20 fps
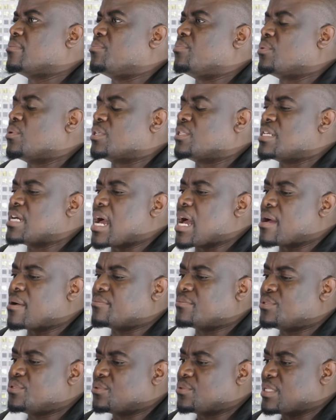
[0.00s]
brought
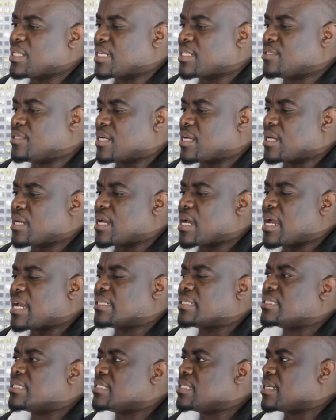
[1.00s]
harm to that
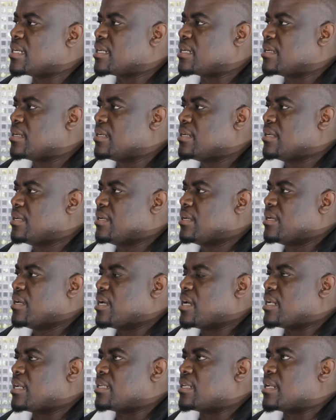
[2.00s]
idea,
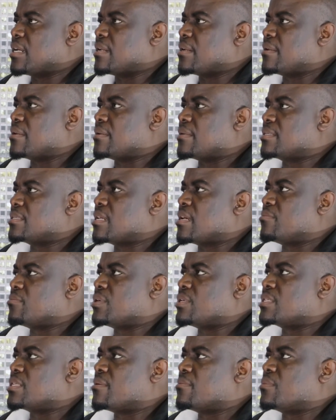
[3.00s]
and then
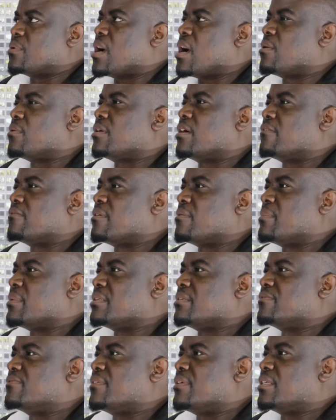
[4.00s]
somehow government
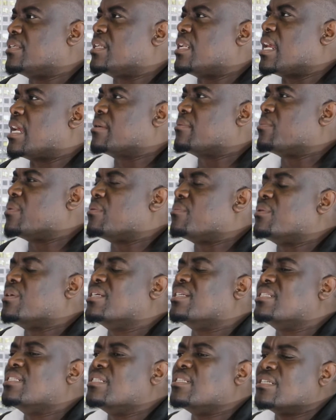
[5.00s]
felt like maybe
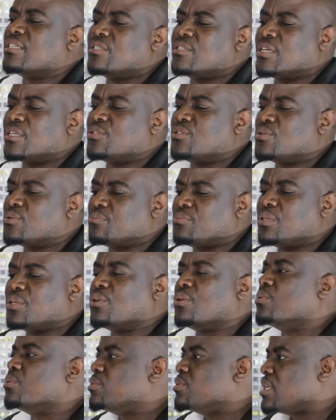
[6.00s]
it needed to be
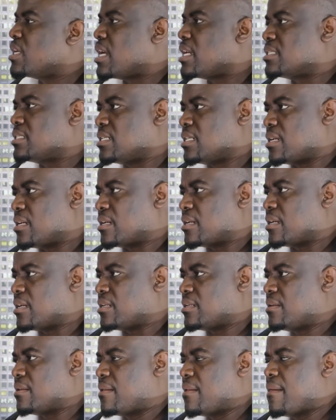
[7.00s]
looked at again.